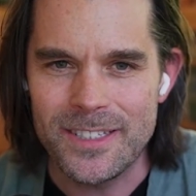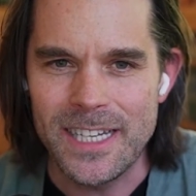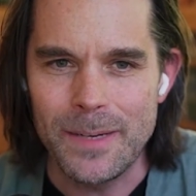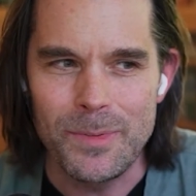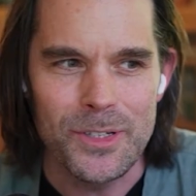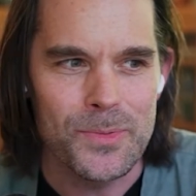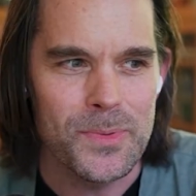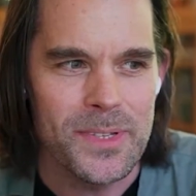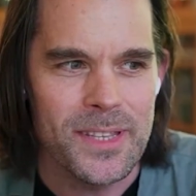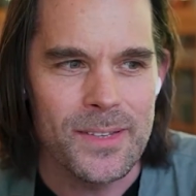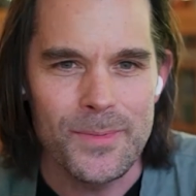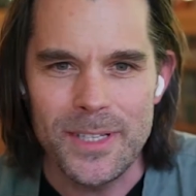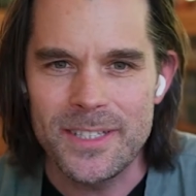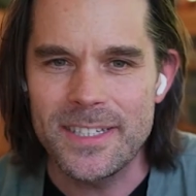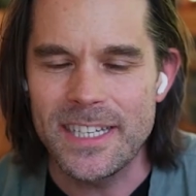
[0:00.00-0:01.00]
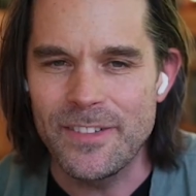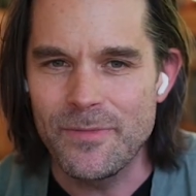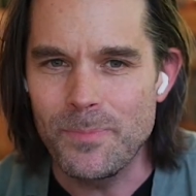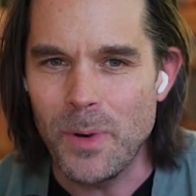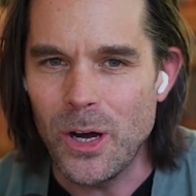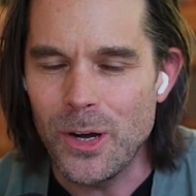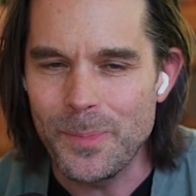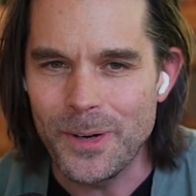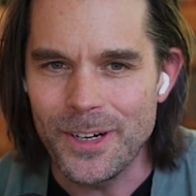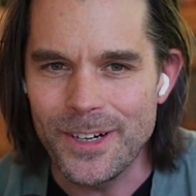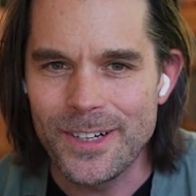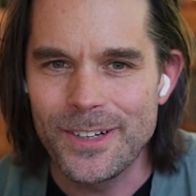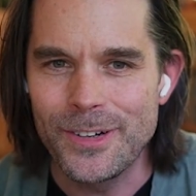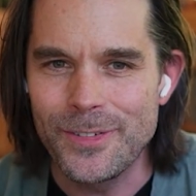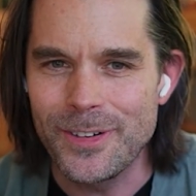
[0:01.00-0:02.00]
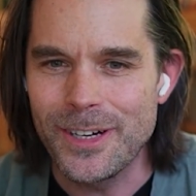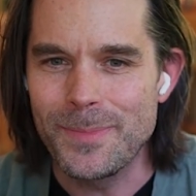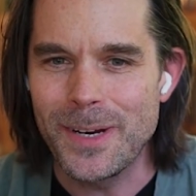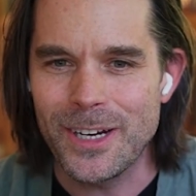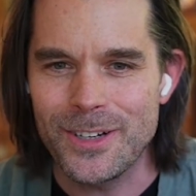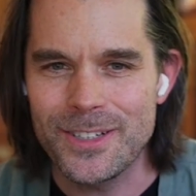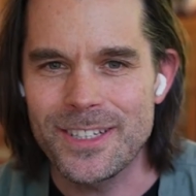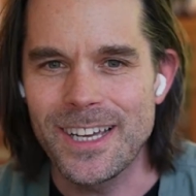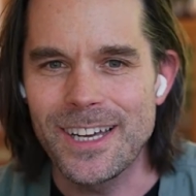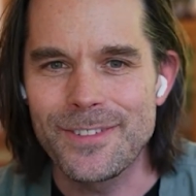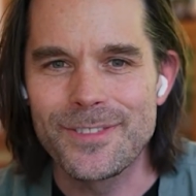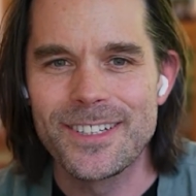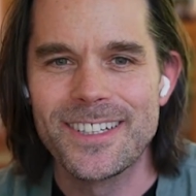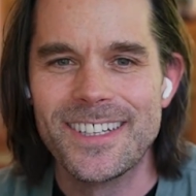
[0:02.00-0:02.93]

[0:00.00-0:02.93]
neighbors with Steve Ballmer over at Microsoft?